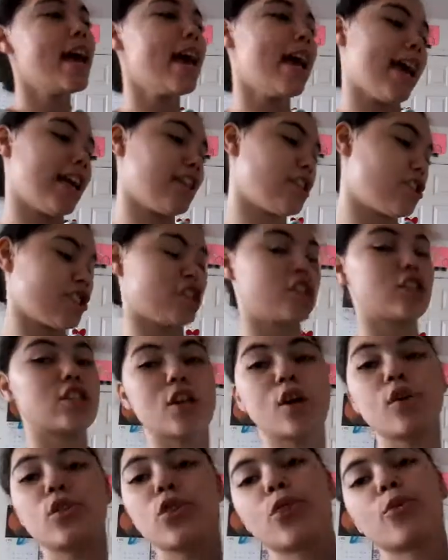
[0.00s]
it's just
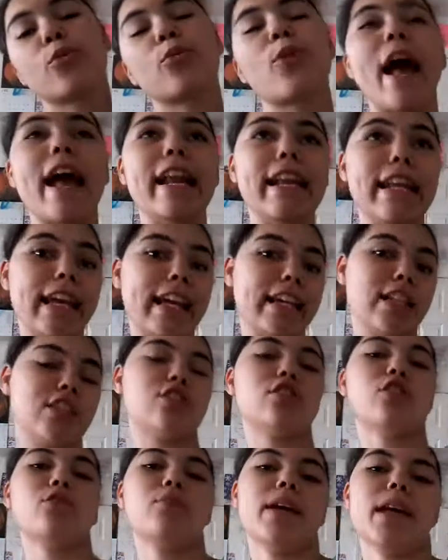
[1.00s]
so threatening
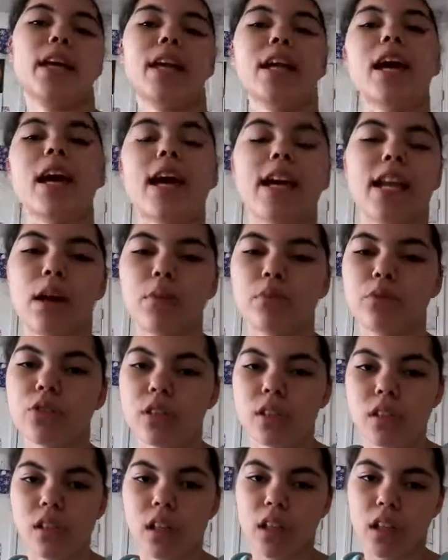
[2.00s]
to me. And I'm
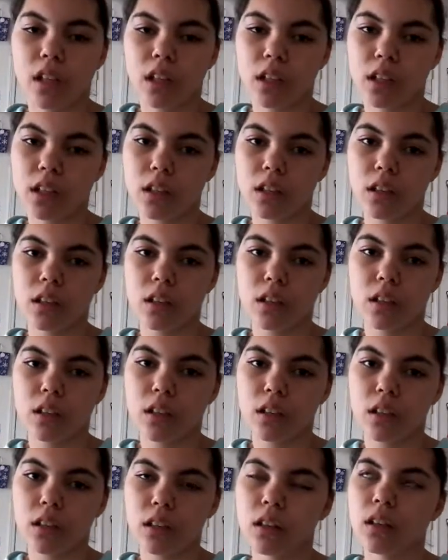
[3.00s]
just like,
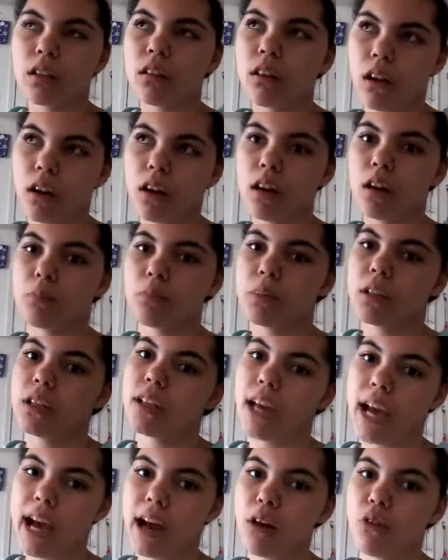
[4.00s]
calm
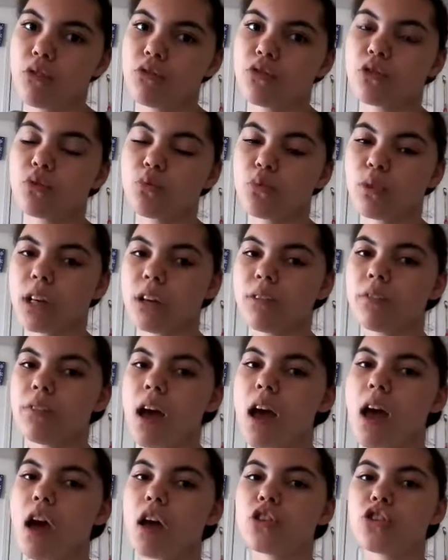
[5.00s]
down, just
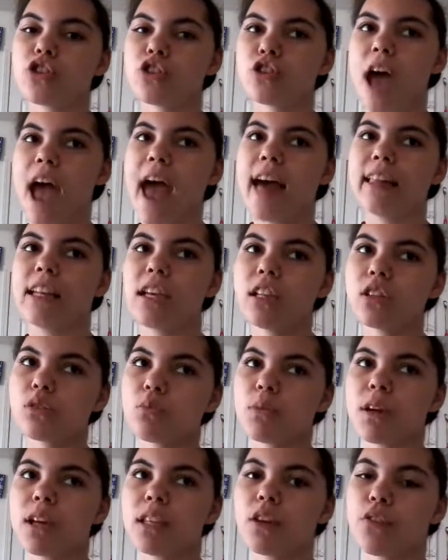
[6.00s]
at least
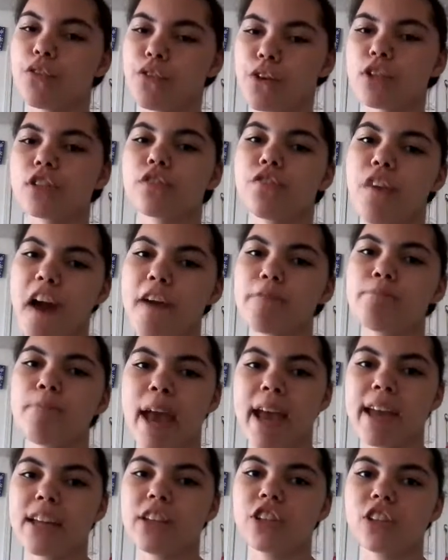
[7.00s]
read the first 5
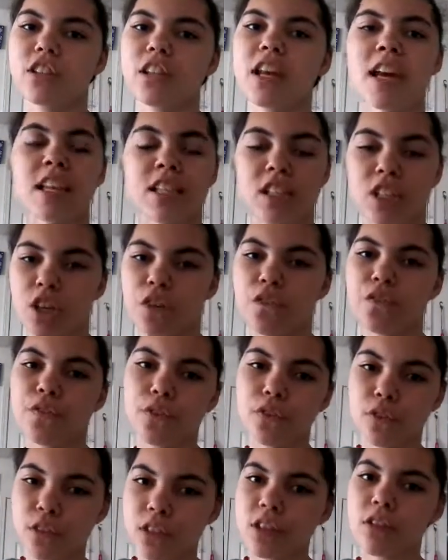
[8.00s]
pages, see if
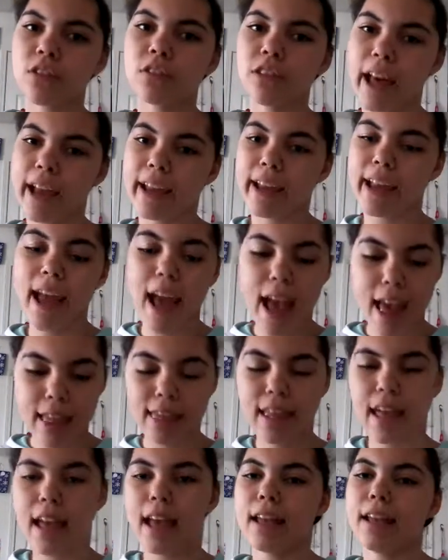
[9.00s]
you still like it, and
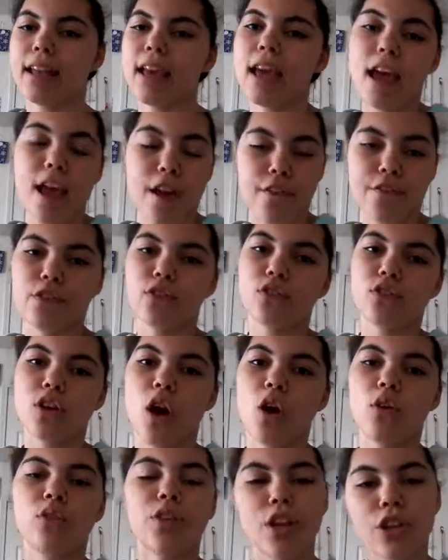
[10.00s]
then if you
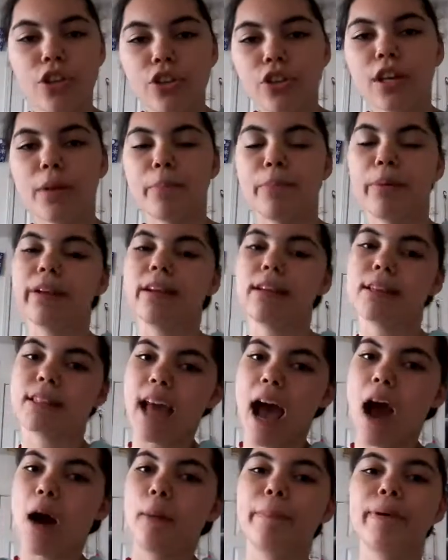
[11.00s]
don't, then you can put it
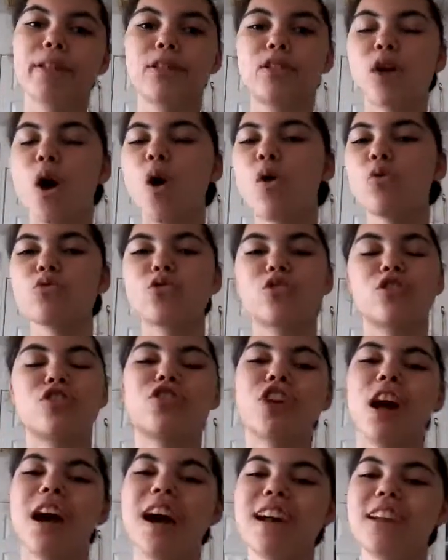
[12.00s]
down. But don't
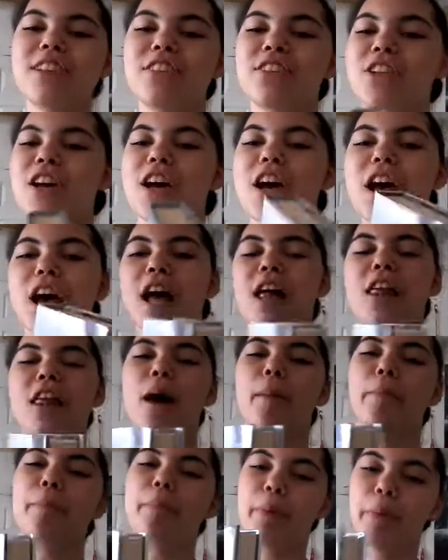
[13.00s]
judge
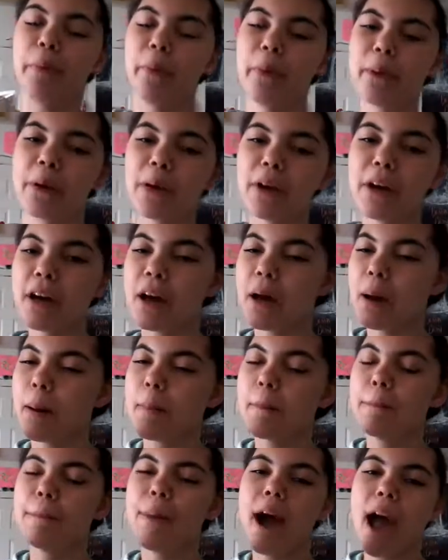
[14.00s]
a book
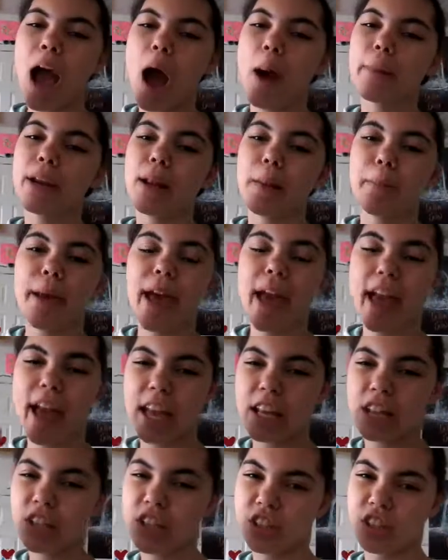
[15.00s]
by how many
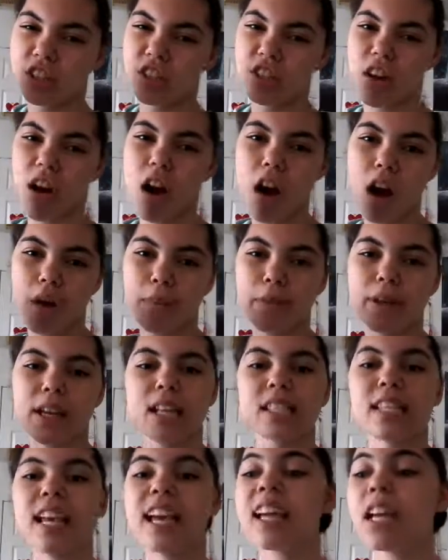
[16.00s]
pages there are,
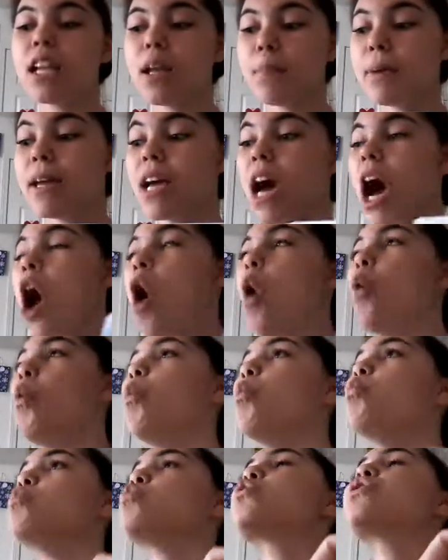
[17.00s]
because it could be a
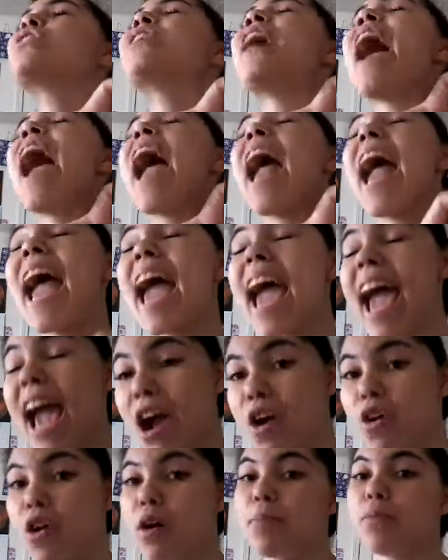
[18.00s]

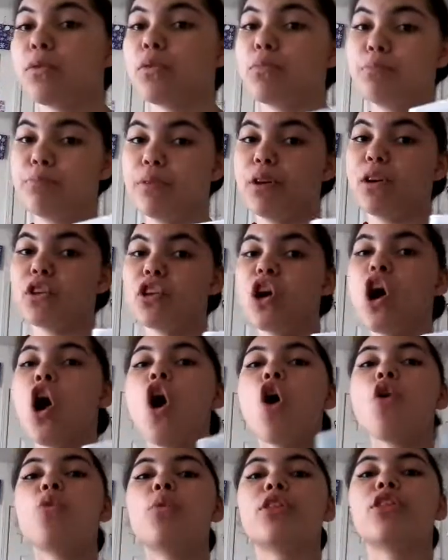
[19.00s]
terrible book
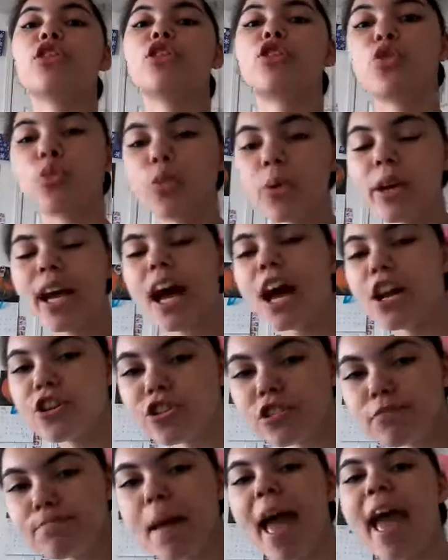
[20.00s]
with
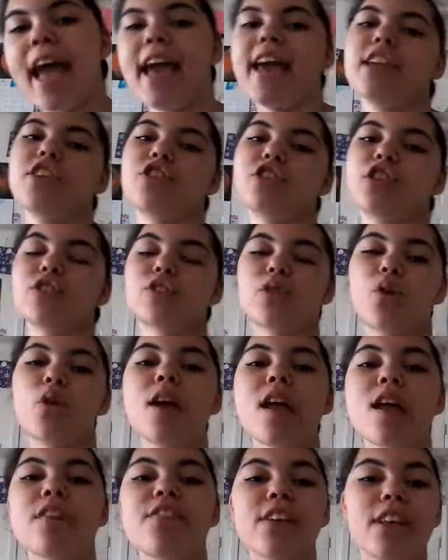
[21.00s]
300 pages or
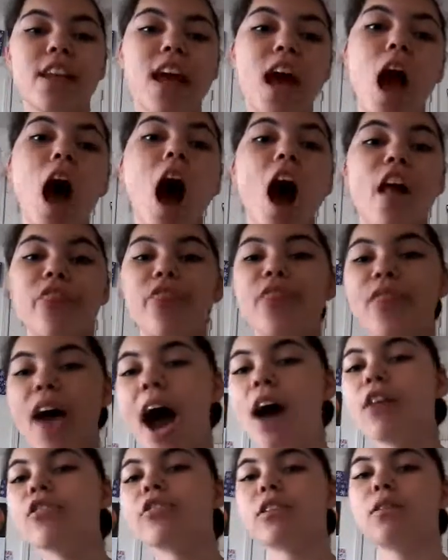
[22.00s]
even
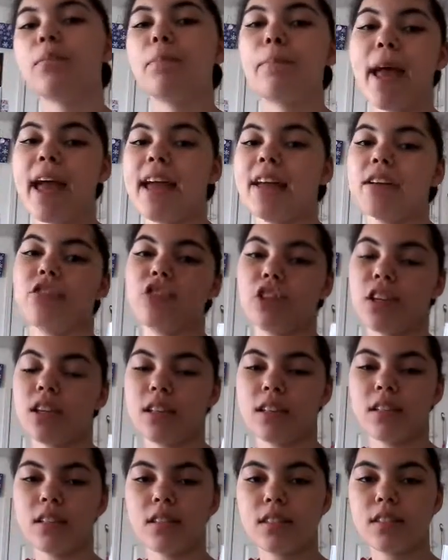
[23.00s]
1,000
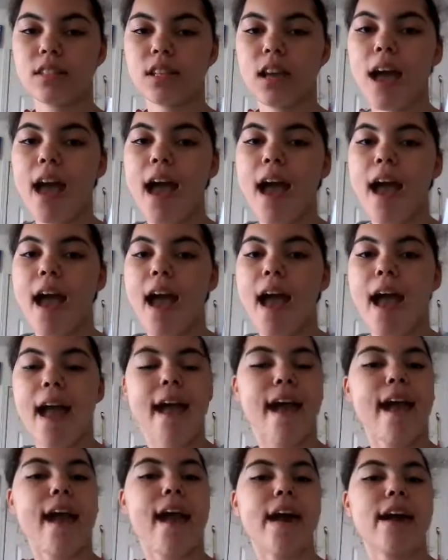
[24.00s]
pages,
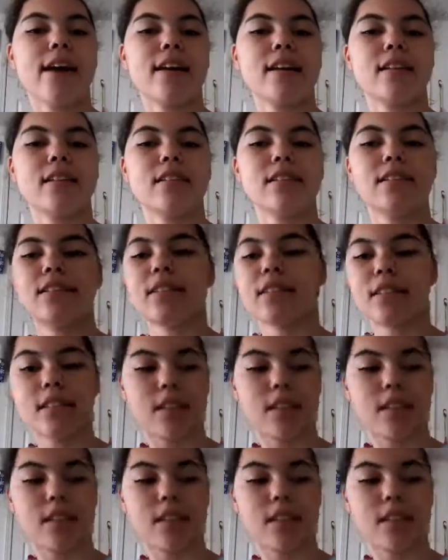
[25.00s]
and